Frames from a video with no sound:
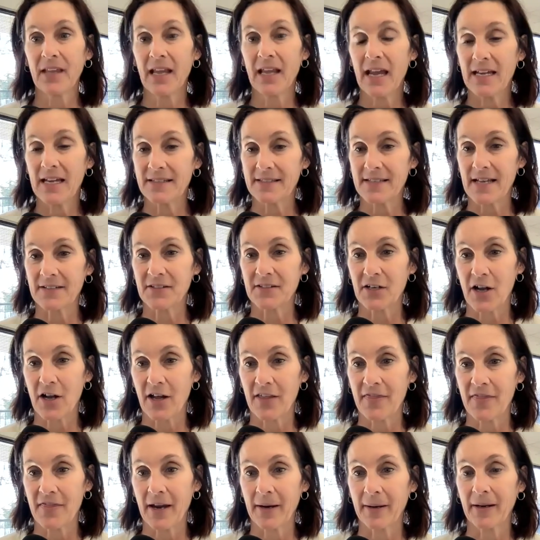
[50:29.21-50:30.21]
It says it
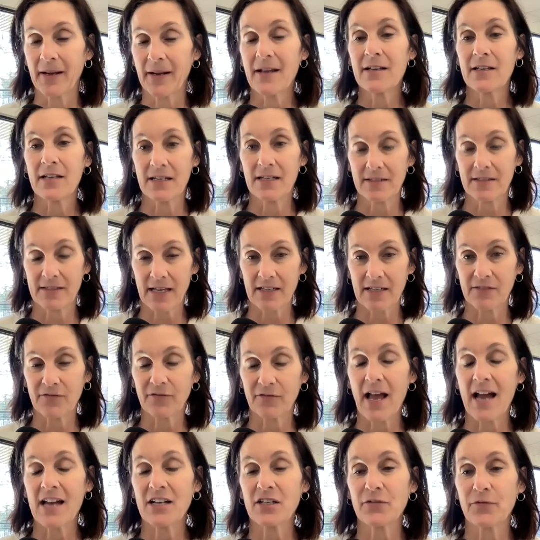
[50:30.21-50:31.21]
on there. It says
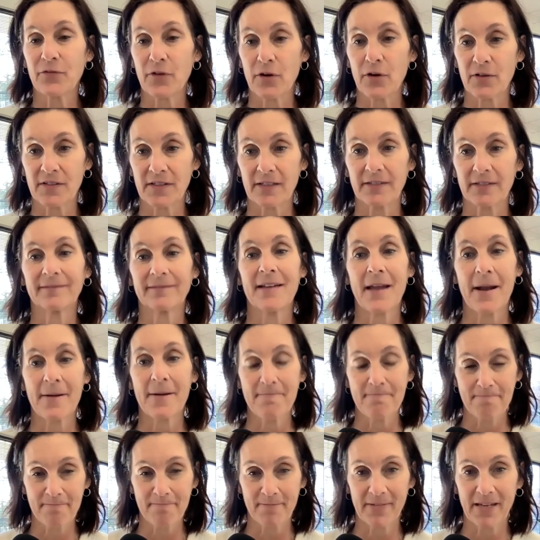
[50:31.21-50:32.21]
flash frozen. Yep.
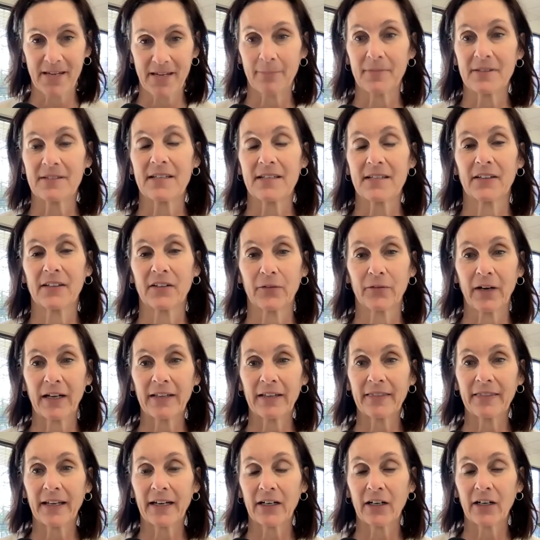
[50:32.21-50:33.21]
It says it
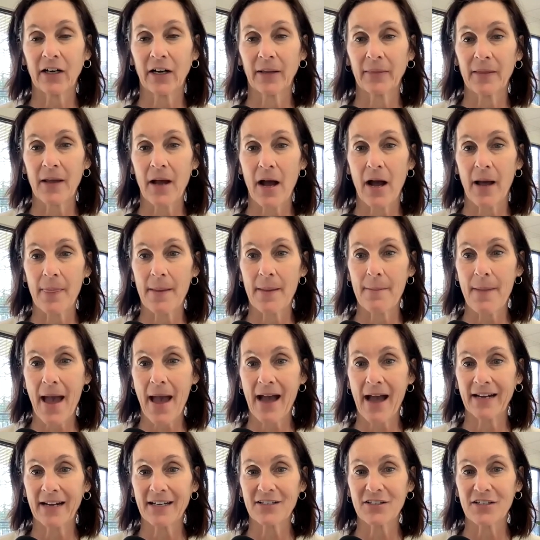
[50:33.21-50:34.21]
right there on the
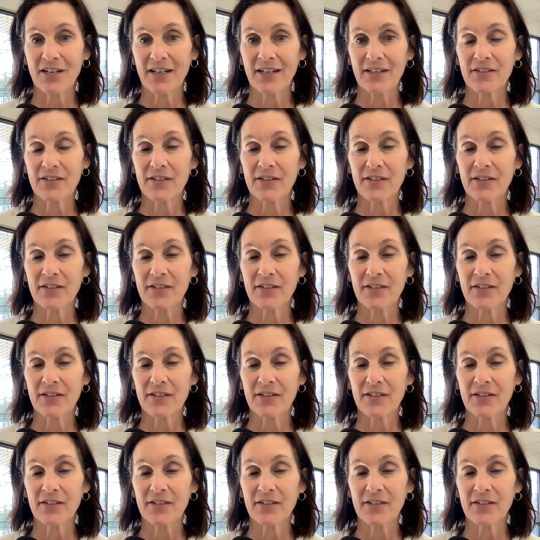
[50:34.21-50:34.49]
packaging.